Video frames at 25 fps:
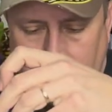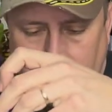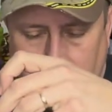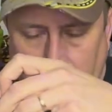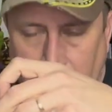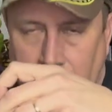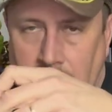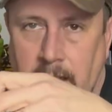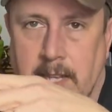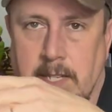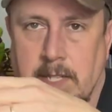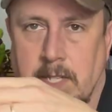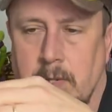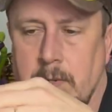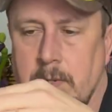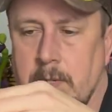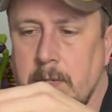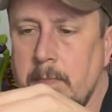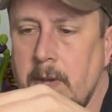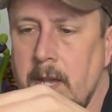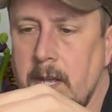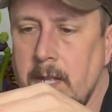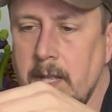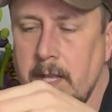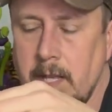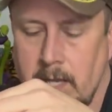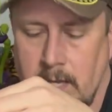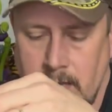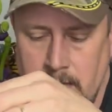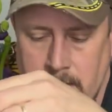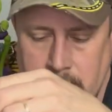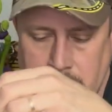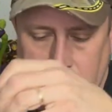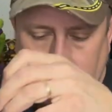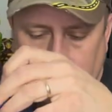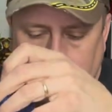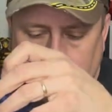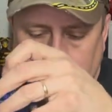I guess it was mainly
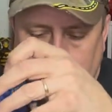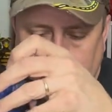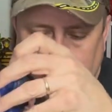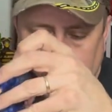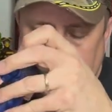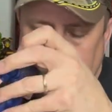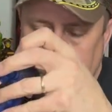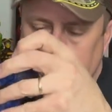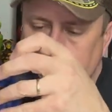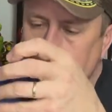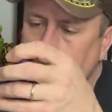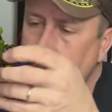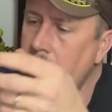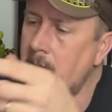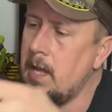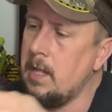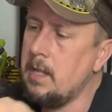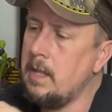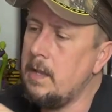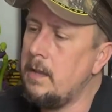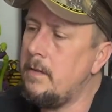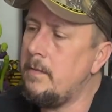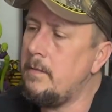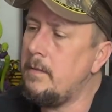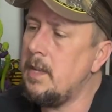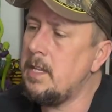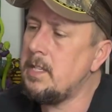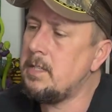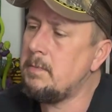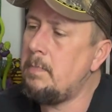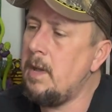easier because it's